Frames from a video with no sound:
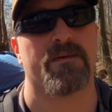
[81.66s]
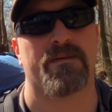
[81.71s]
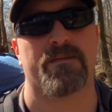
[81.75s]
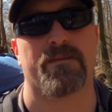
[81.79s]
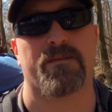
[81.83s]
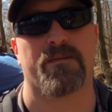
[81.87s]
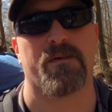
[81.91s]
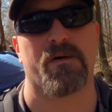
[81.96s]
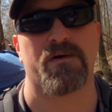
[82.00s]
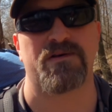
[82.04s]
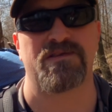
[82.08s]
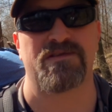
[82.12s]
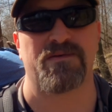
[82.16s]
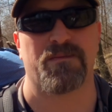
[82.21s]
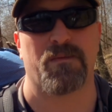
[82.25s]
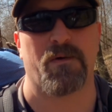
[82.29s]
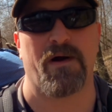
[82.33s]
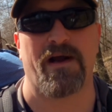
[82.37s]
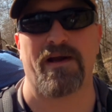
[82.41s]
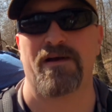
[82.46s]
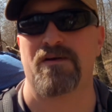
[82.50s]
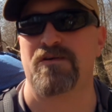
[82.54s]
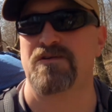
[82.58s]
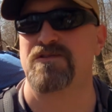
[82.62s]
wore some
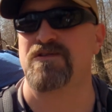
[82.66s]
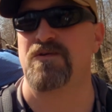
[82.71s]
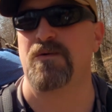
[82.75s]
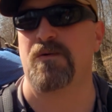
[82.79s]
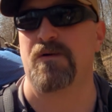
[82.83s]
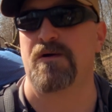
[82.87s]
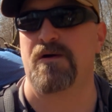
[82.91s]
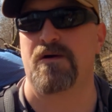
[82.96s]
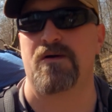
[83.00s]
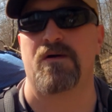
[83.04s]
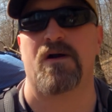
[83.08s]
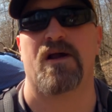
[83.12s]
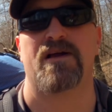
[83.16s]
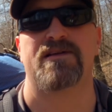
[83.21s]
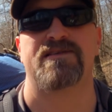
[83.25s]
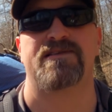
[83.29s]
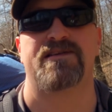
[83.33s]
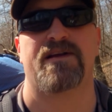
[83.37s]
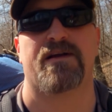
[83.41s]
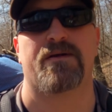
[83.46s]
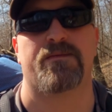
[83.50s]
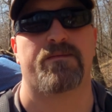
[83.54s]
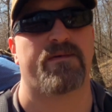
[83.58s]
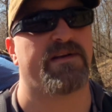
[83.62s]
waders going
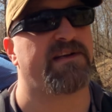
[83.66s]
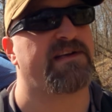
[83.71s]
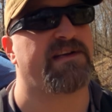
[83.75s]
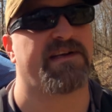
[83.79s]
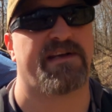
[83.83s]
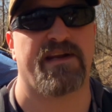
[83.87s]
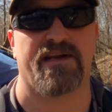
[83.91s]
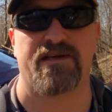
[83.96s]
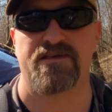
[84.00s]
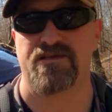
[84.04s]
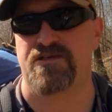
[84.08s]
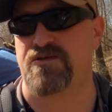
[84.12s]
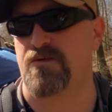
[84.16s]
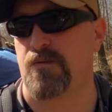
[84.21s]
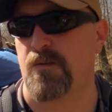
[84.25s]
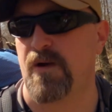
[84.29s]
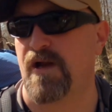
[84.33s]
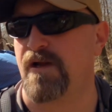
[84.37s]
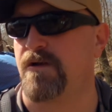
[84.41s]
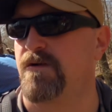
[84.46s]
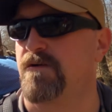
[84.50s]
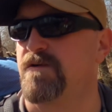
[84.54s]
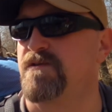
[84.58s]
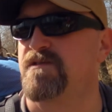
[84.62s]
across there. We ditched the
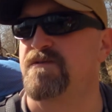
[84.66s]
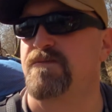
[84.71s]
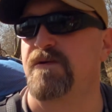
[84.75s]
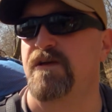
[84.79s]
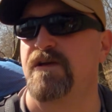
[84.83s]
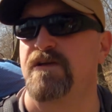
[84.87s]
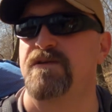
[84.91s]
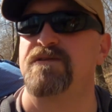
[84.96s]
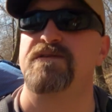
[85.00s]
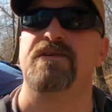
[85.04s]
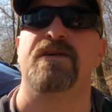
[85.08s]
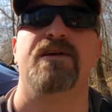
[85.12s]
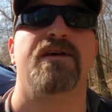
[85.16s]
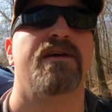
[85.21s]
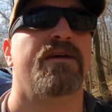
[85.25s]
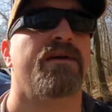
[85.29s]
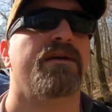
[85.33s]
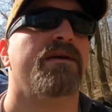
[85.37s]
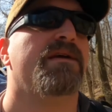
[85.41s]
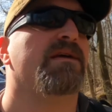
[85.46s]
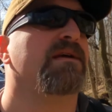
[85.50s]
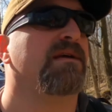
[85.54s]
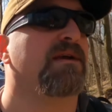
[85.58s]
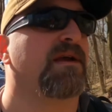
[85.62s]
waders because
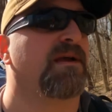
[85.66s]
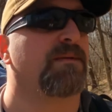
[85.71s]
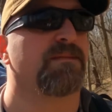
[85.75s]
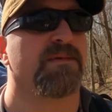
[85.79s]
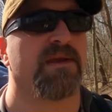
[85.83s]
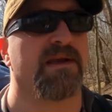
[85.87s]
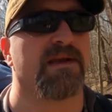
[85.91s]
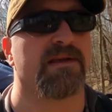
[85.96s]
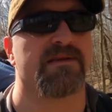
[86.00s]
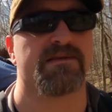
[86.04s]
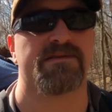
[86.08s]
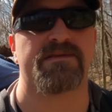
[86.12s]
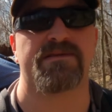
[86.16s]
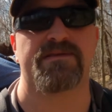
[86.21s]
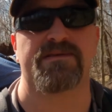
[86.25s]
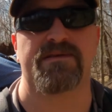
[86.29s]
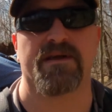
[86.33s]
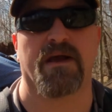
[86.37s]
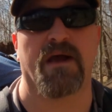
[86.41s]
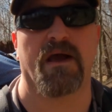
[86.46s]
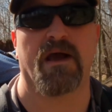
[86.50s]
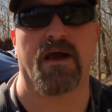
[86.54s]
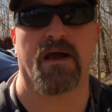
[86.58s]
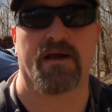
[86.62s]
them things
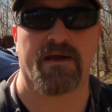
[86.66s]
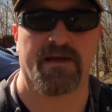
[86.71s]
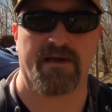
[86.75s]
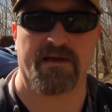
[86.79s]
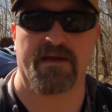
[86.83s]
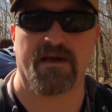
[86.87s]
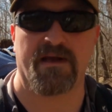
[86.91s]
suck